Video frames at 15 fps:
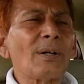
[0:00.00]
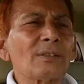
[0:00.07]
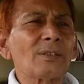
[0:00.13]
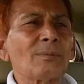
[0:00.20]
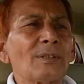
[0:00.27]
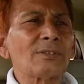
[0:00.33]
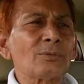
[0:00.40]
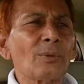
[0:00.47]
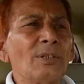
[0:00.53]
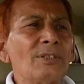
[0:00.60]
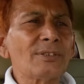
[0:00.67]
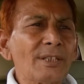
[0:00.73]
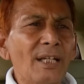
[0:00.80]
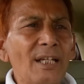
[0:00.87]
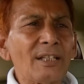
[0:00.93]
why the
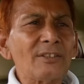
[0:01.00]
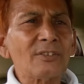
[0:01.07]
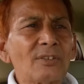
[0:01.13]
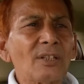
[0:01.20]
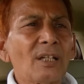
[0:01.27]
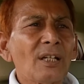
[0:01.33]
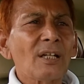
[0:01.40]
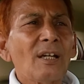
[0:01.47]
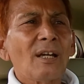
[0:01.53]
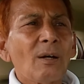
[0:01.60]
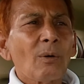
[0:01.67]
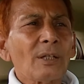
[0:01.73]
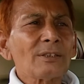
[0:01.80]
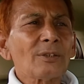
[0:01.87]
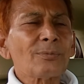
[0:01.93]
father was so much
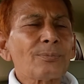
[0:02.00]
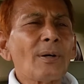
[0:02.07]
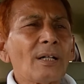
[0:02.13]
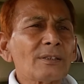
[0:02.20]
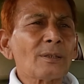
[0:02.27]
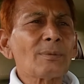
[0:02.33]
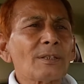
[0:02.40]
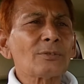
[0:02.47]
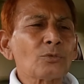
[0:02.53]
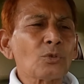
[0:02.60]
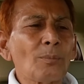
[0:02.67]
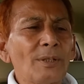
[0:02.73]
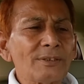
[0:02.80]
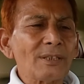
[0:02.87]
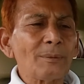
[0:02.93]
ambitious.
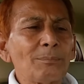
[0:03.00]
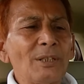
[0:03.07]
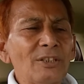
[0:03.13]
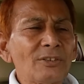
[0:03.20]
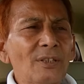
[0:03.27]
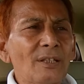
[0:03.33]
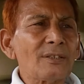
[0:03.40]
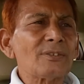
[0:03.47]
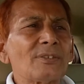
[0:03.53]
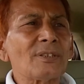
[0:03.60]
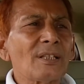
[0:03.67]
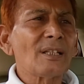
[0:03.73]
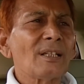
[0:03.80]
Child was child.